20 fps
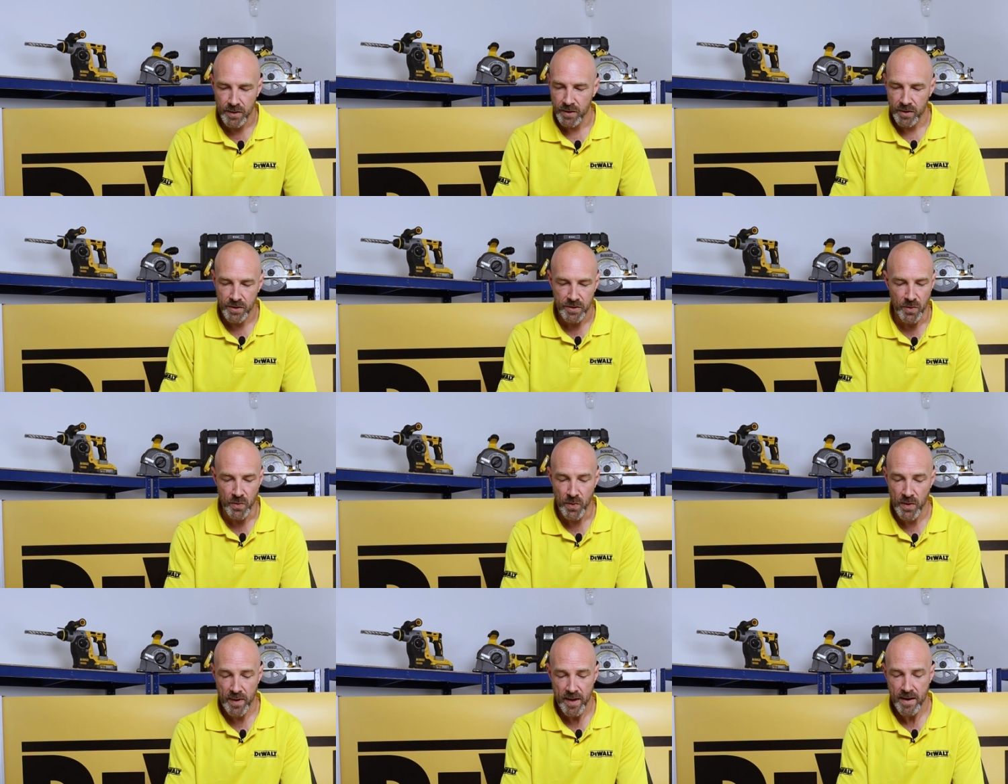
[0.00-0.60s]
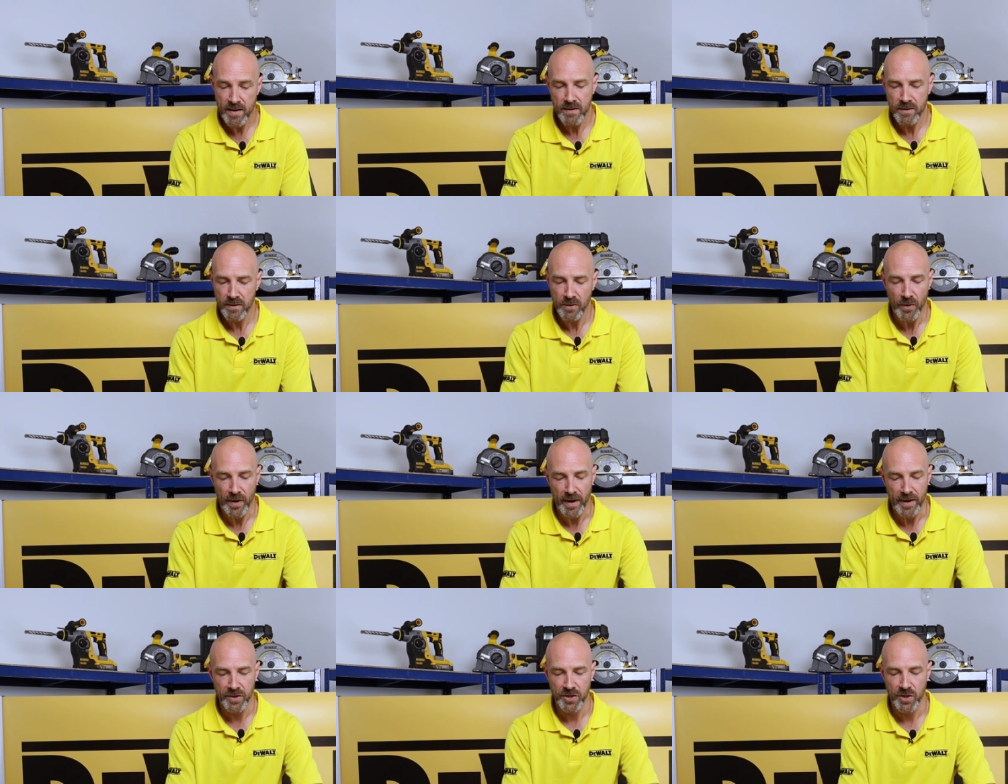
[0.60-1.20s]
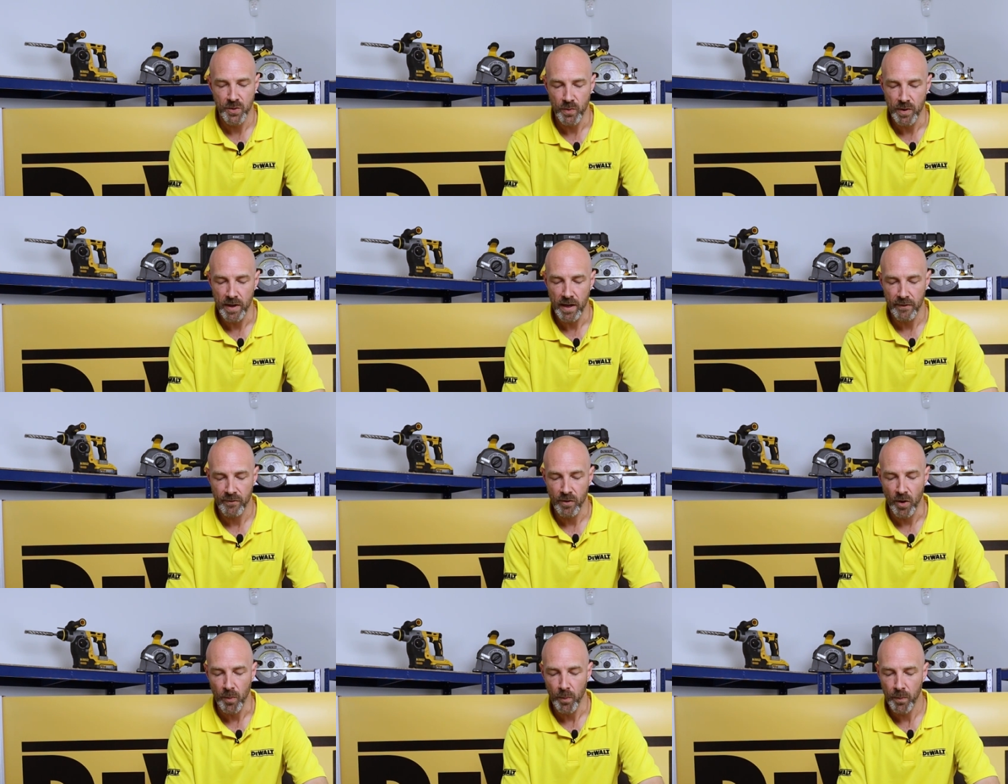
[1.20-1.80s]
So within the range, we
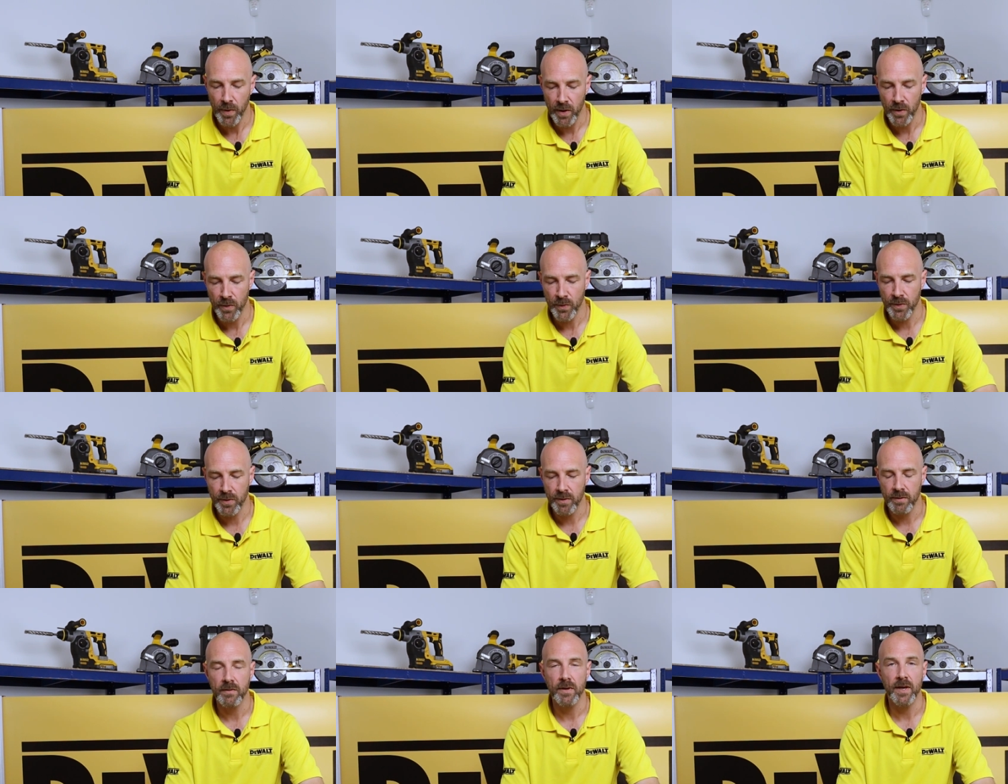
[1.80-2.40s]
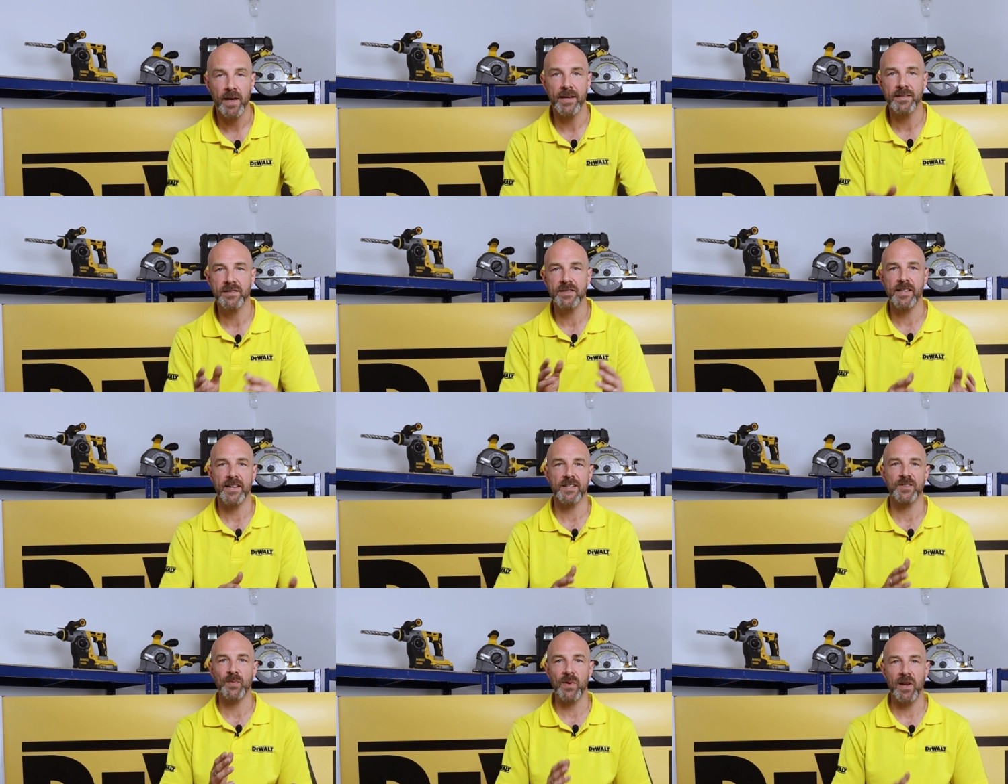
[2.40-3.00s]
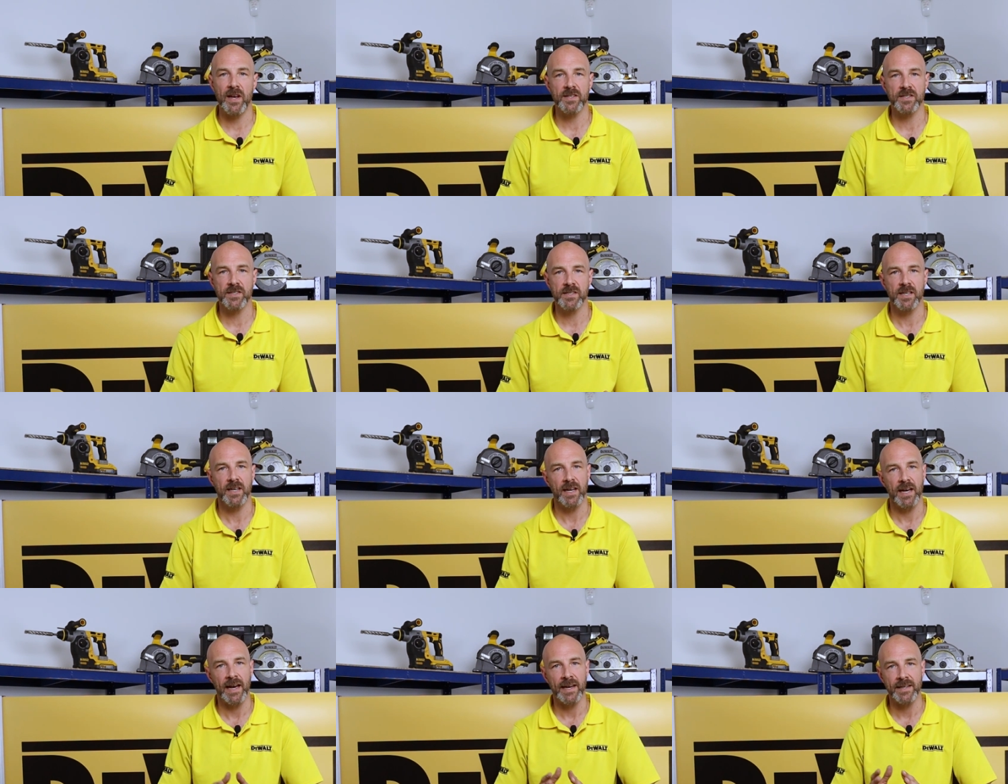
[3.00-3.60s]
have got both SDS Plus
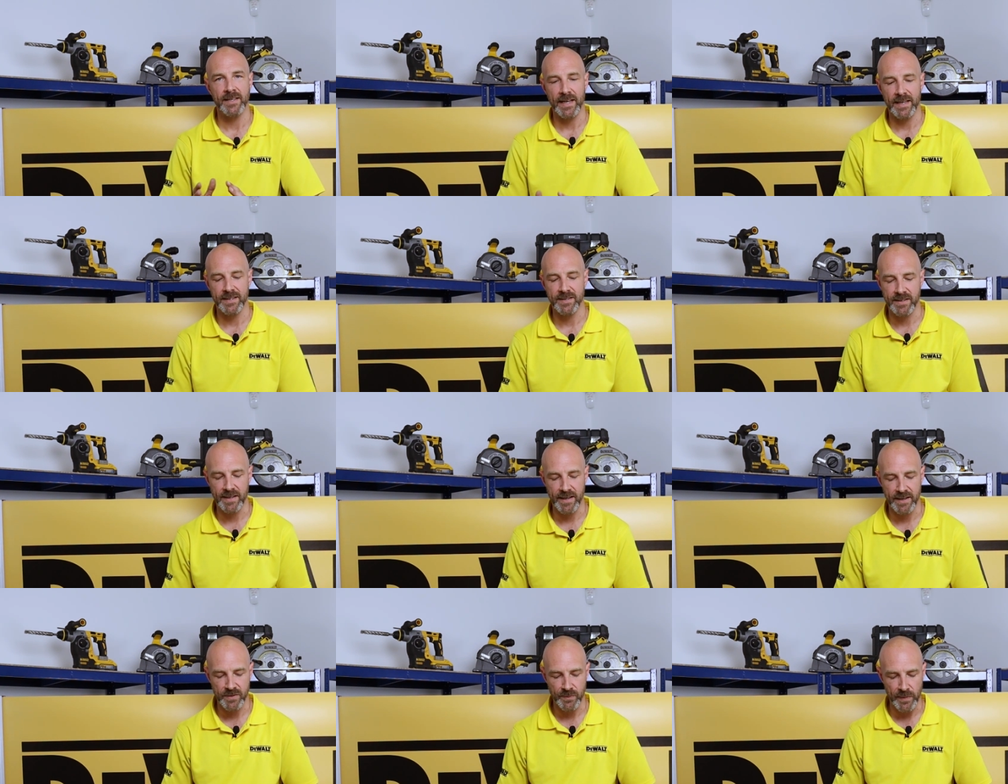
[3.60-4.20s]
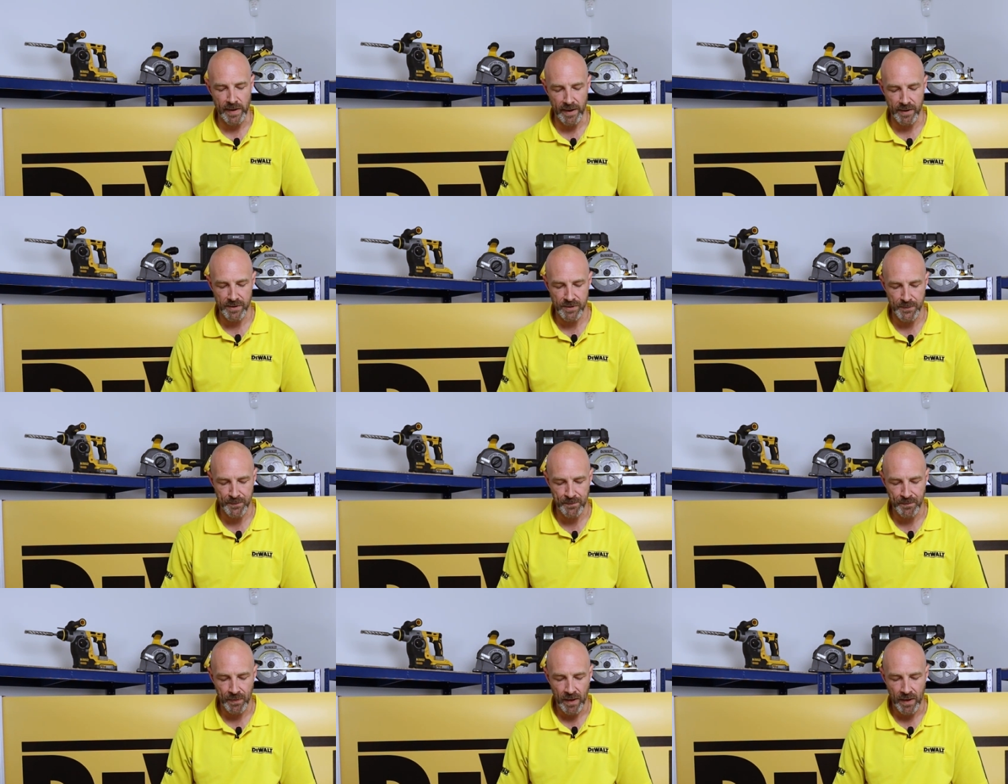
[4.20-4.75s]
and SDS Max.